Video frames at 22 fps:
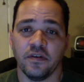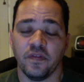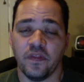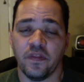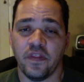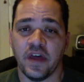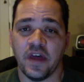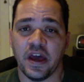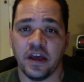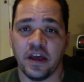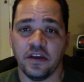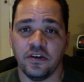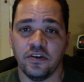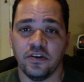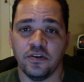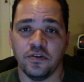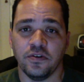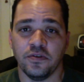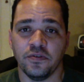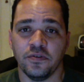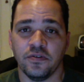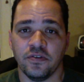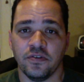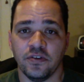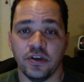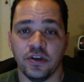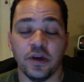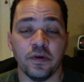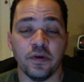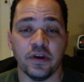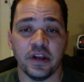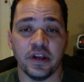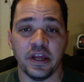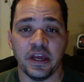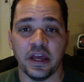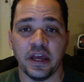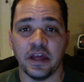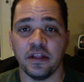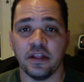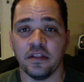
that use Unity